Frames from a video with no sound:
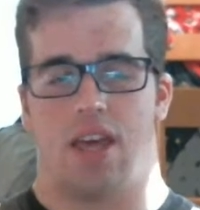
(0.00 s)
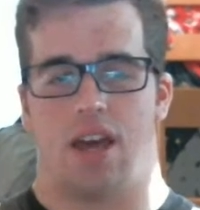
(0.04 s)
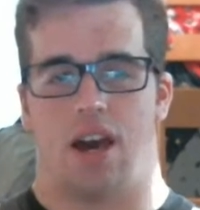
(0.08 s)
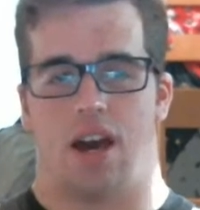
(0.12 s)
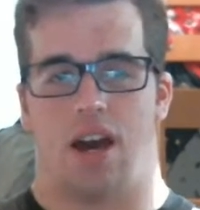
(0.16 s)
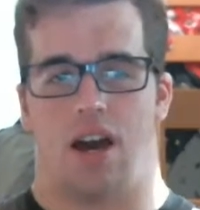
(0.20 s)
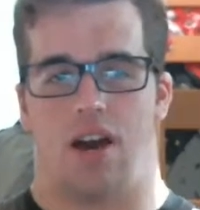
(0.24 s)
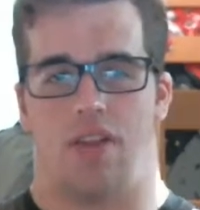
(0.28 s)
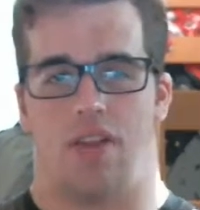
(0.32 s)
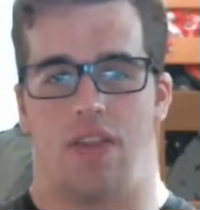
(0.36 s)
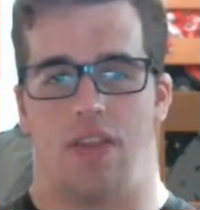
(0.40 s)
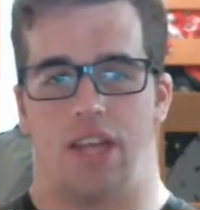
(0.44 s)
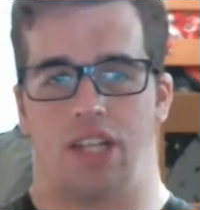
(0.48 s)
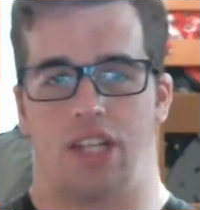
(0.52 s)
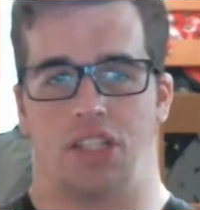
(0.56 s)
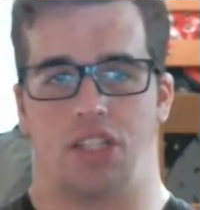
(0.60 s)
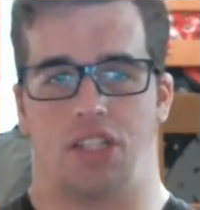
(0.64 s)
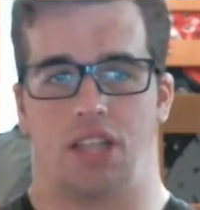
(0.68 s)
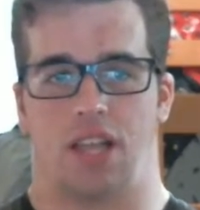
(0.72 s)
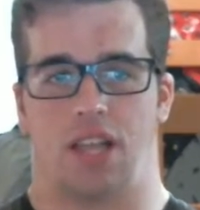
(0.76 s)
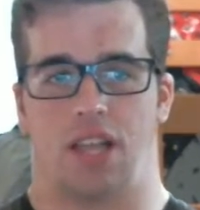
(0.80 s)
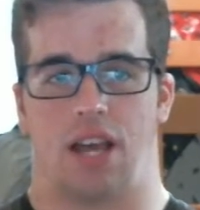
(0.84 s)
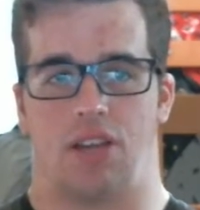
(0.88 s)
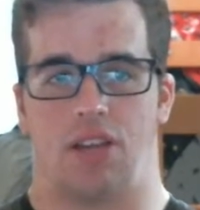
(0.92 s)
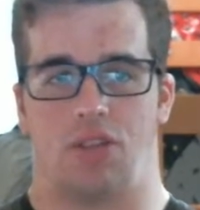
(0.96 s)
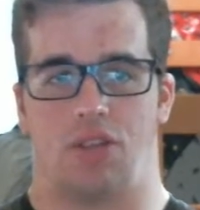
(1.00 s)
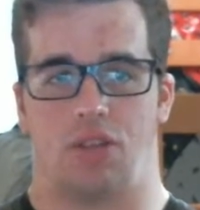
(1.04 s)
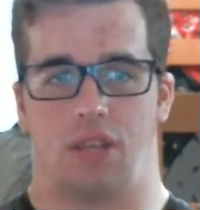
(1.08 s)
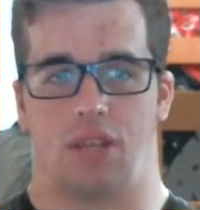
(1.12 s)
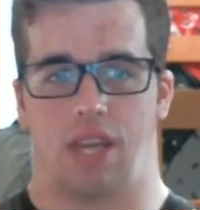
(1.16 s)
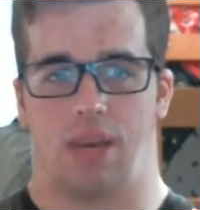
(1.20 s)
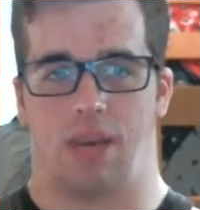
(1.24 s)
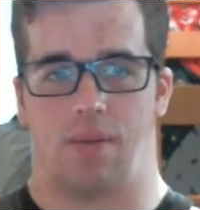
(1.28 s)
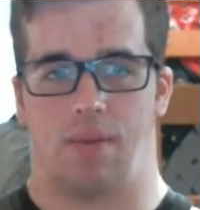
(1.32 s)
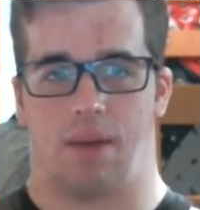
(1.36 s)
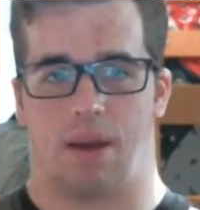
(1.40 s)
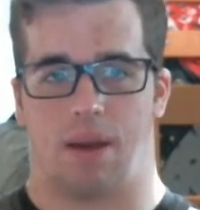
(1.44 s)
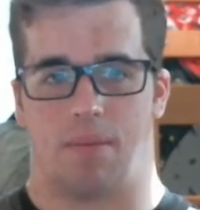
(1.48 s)
that just allows you to
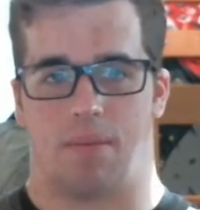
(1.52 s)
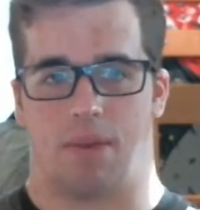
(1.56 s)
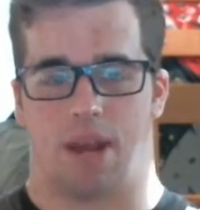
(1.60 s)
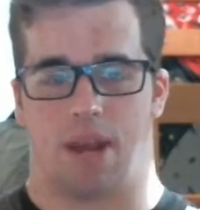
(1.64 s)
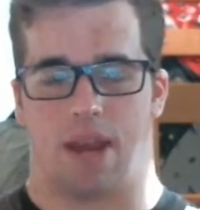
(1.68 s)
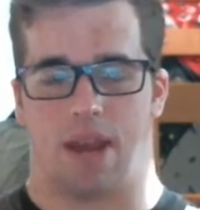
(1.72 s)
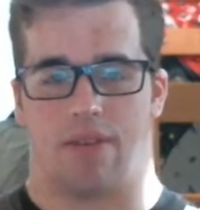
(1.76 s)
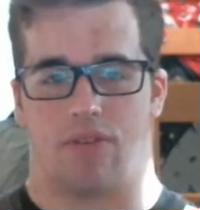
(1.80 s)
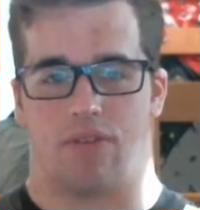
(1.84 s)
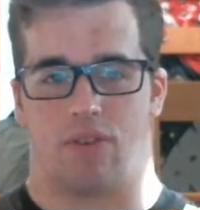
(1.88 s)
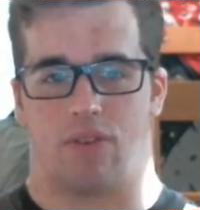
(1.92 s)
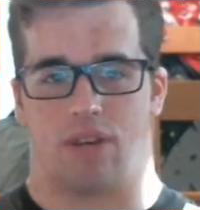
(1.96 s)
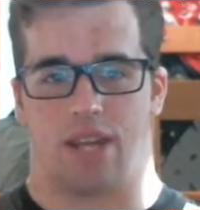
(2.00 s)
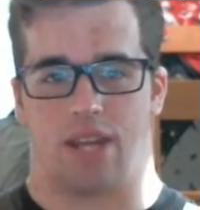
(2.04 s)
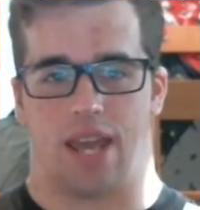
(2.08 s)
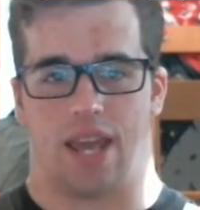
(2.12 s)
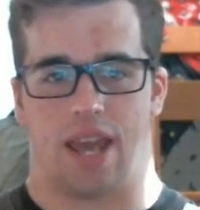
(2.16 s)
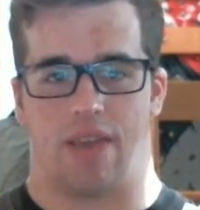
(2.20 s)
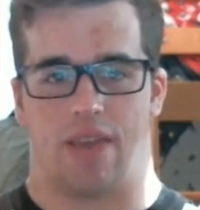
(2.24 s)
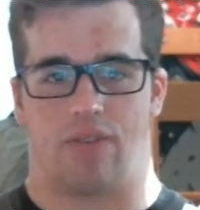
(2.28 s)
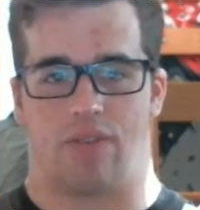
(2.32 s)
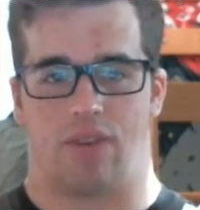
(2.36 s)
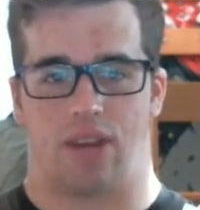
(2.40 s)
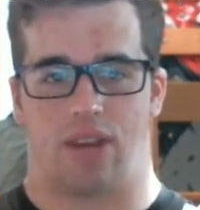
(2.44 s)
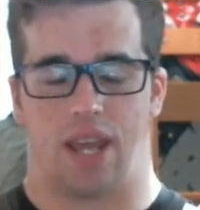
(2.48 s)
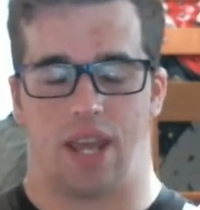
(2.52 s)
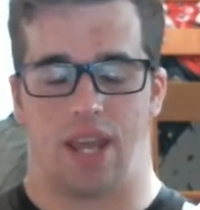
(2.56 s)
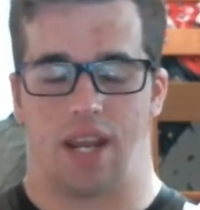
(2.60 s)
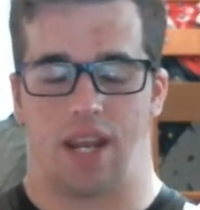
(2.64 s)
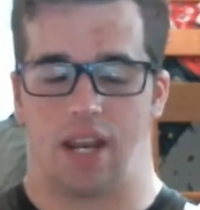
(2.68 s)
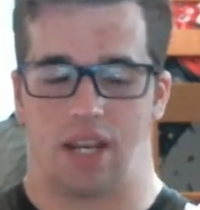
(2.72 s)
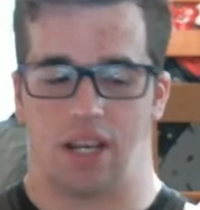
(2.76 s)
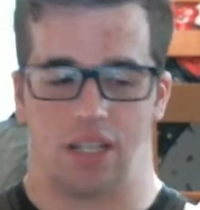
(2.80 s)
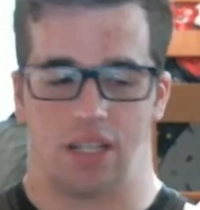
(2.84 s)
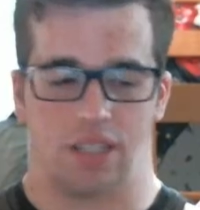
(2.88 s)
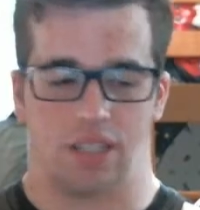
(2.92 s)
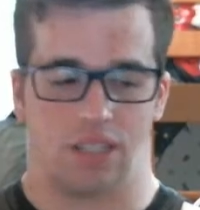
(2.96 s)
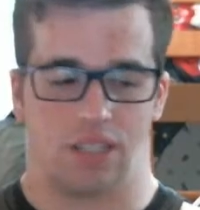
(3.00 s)
keep coming after it day after day,
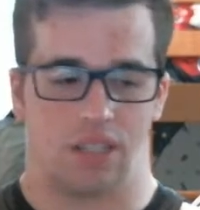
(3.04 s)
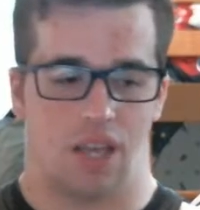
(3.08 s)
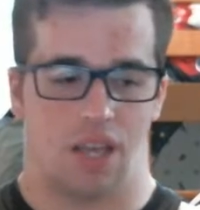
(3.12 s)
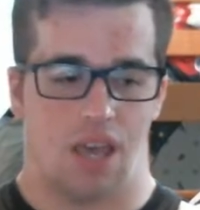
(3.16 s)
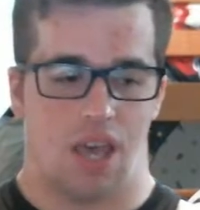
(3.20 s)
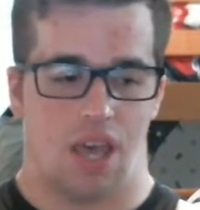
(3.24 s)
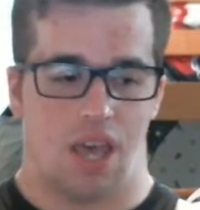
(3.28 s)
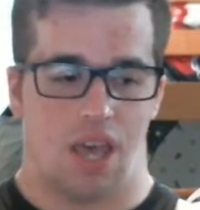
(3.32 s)
because